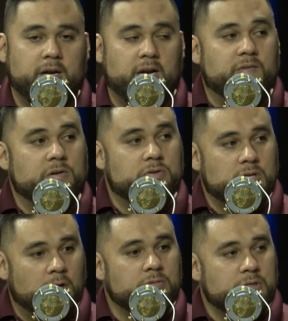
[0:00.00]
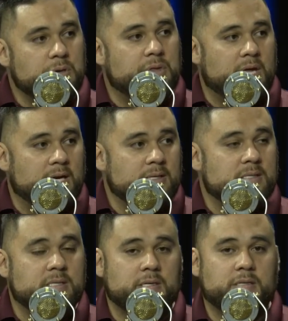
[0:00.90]
And if you don't do
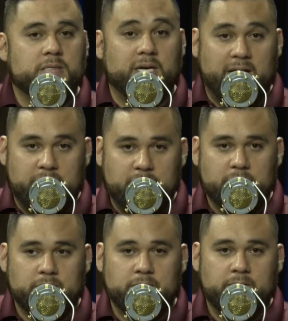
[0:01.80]
things together,